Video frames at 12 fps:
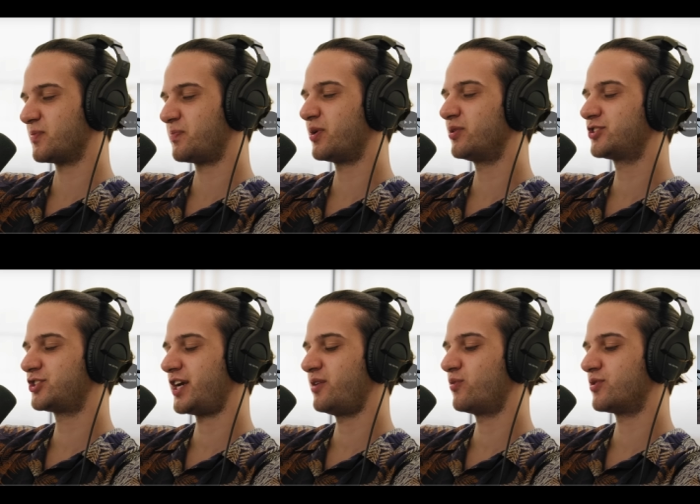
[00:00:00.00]
Pulse
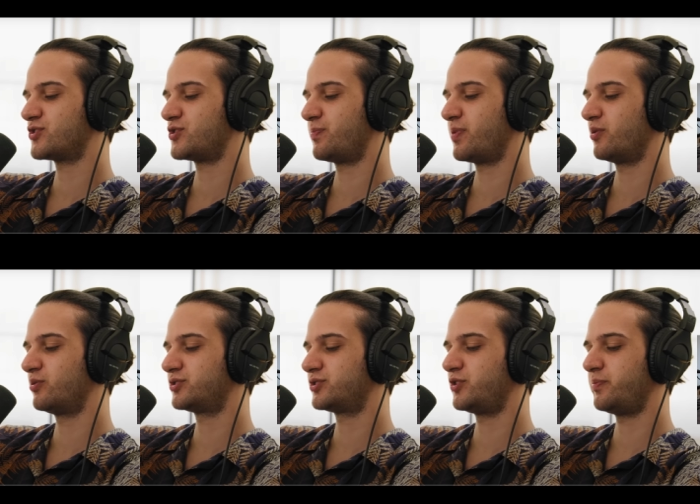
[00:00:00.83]
Chain was
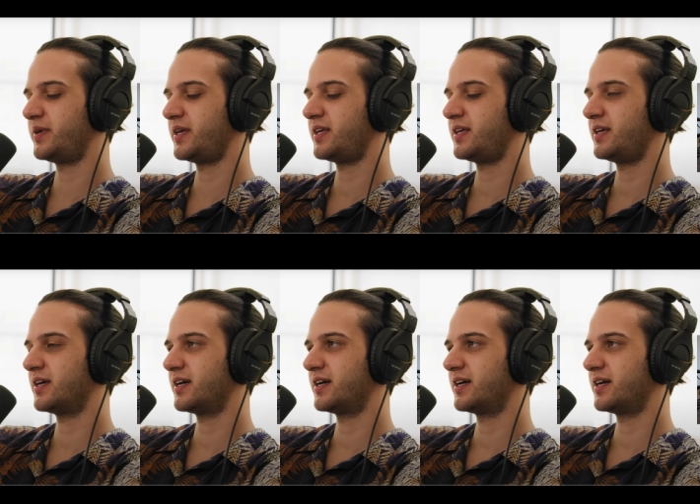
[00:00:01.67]
supposed to be,